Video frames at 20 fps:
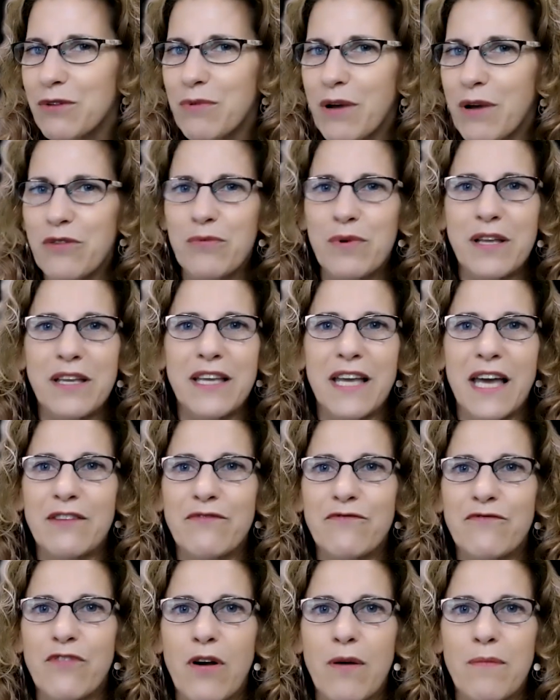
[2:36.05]
whether we get it
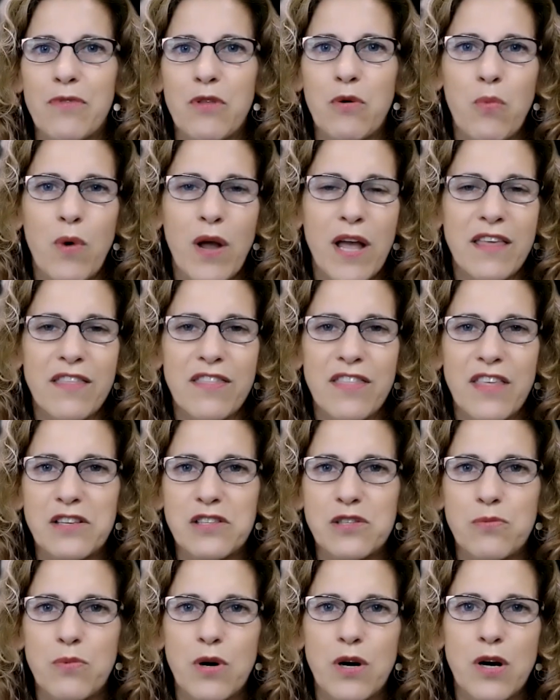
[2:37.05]
from the way
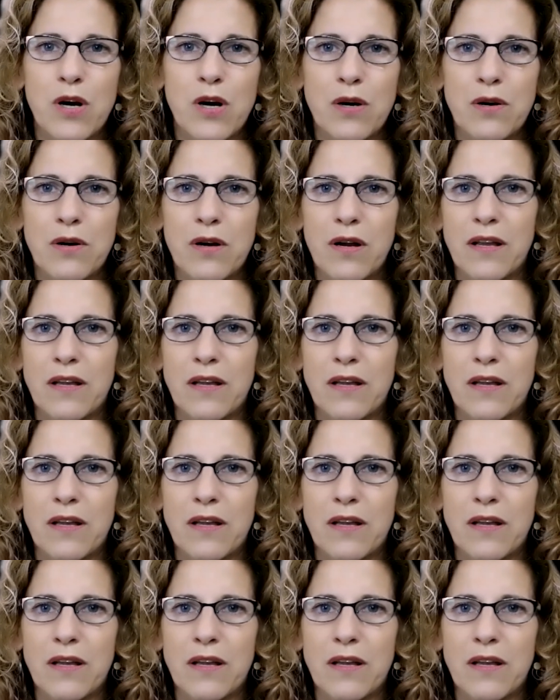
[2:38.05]
things were,